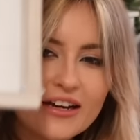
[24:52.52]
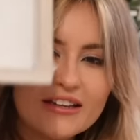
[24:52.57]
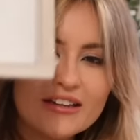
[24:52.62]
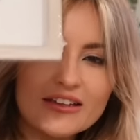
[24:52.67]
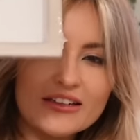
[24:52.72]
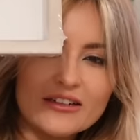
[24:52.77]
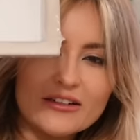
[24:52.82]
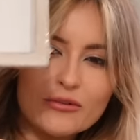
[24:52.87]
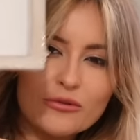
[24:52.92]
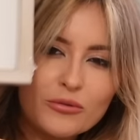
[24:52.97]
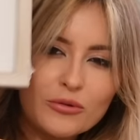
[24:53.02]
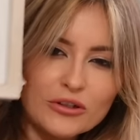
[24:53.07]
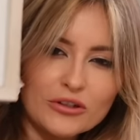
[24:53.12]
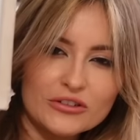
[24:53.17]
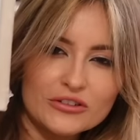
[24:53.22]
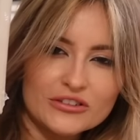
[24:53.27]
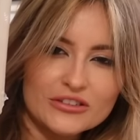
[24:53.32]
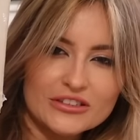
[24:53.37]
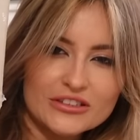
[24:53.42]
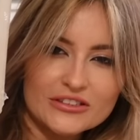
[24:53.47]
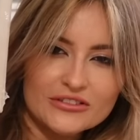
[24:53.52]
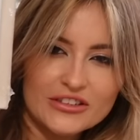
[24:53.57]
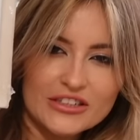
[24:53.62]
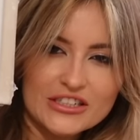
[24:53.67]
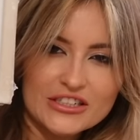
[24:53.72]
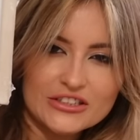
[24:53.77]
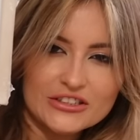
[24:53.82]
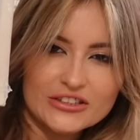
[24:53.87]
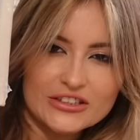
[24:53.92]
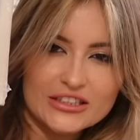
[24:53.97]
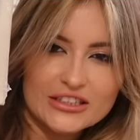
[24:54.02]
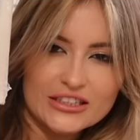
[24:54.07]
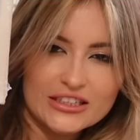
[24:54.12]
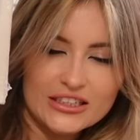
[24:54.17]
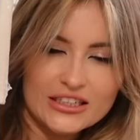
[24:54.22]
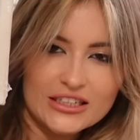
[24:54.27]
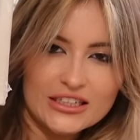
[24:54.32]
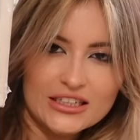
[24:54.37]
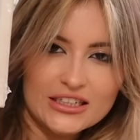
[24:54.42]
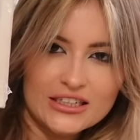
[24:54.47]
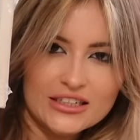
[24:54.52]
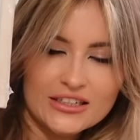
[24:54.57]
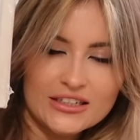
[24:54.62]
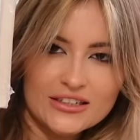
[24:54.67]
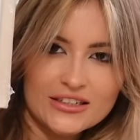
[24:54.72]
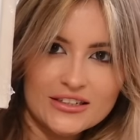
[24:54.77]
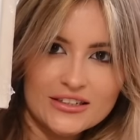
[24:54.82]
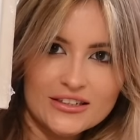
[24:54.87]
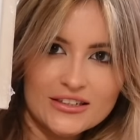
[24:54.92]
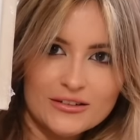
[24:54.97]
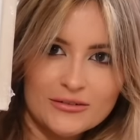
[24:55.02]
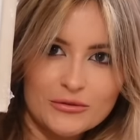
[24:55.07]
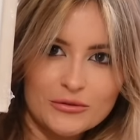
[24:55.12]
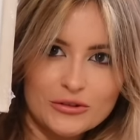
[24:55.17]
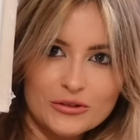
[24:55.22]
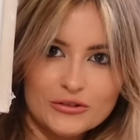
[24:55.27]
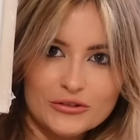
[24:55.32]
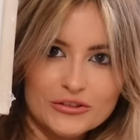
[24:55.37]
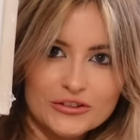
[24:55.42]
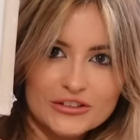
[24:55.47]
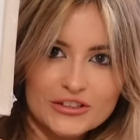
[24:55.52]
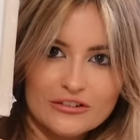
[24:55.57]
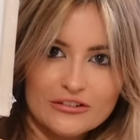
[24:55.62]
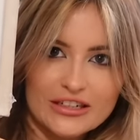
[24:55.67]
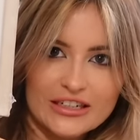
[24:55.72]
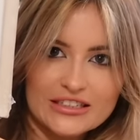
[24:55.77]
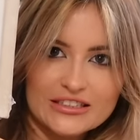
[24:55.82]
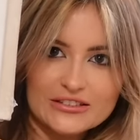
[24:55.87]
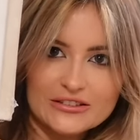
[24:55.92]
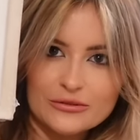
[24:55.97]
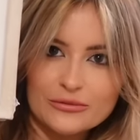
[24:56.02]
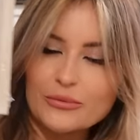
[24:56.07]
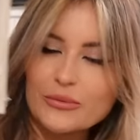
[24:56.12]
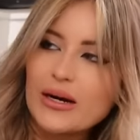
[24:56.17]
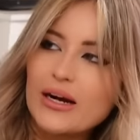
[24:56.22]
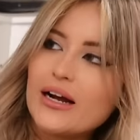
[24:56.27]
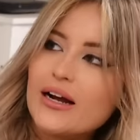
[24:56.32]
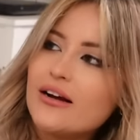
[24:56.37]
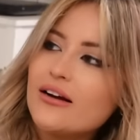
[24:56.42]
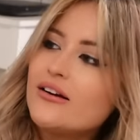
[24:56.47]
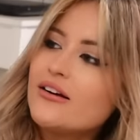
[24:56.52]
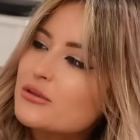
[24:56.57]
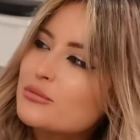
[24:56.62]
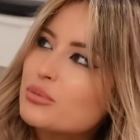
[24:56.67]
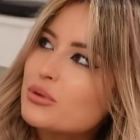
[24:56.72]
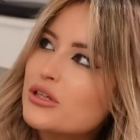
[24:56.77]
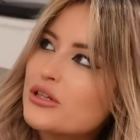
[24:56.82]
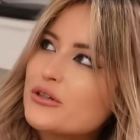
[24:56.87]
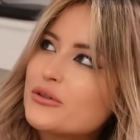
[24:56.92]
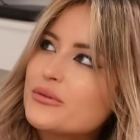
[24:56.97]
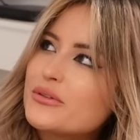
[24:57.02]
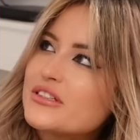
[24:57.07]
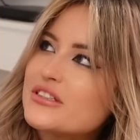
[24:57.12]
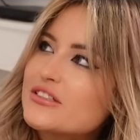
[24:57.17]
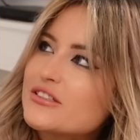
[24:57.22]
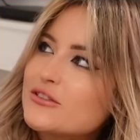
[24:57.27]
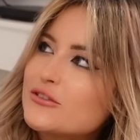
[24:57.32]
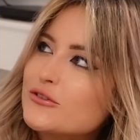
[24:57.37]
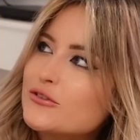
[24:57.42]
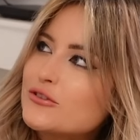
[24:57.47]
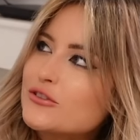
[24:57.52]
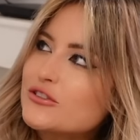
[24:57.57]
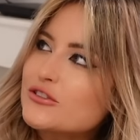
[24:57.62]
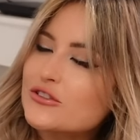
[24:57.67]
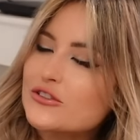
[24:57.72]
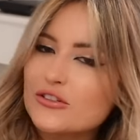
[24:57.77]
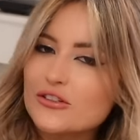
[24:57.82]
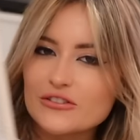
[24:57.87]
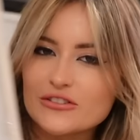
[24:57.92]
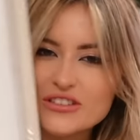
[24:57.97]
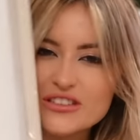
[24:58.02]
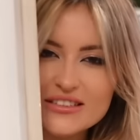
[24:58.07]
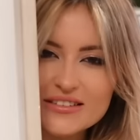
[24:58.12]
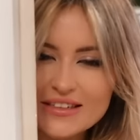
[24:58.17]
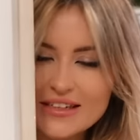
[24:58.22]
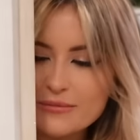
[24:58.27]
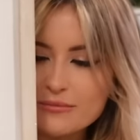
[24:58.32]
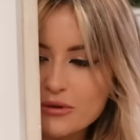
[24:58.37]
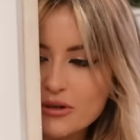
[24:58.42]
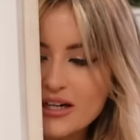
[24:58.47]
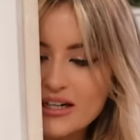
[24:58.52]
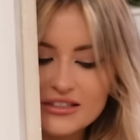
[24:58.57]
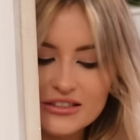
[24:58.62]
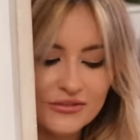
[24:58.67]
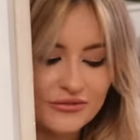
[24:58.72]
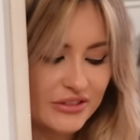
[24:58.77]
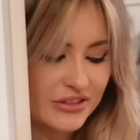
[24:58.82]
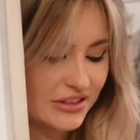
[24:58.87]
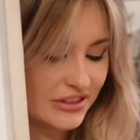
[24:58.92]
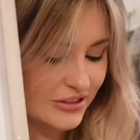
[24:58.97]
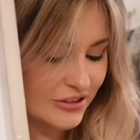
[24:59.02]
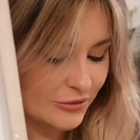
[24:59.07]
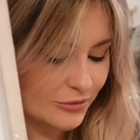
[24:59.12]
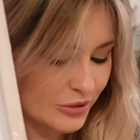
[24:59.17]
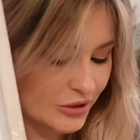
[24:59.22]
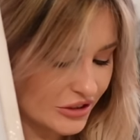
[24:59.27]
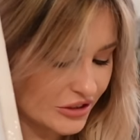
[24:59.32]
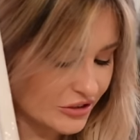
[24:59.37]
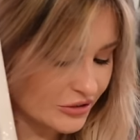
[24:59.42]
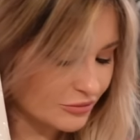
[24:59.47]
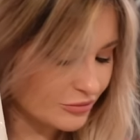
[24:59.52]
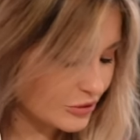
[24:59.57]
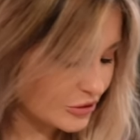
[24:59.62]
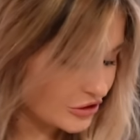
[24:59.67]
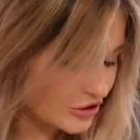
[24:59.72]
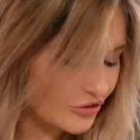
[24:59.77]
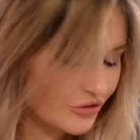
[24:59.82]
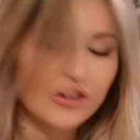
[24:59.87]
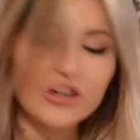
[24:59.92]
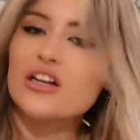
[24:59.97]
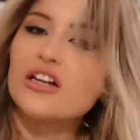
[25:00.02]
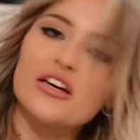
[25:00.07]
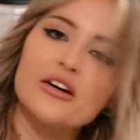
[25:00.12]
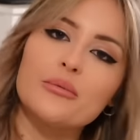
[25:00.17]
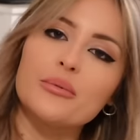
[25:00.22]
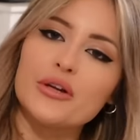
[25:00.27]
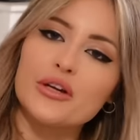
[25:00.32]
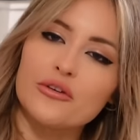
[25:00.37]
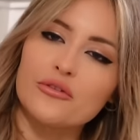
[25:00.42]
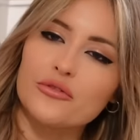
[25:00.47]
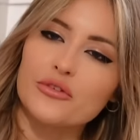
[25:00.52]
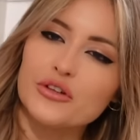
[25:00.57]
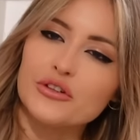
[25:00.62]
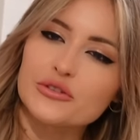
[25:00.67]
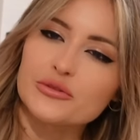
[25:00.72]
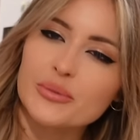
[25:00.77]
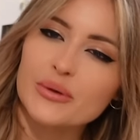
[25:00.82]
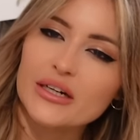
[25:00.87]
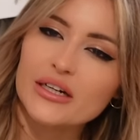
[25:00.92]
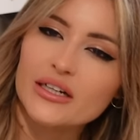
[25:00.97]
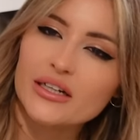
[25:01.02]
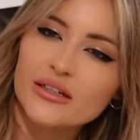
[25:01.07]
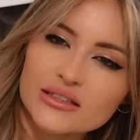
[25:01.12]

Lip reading: I think one under each other will look so nice somewhere. The blue is a gorgeous colour. It's the same price. Obviously, somebody must have got a little bit confused by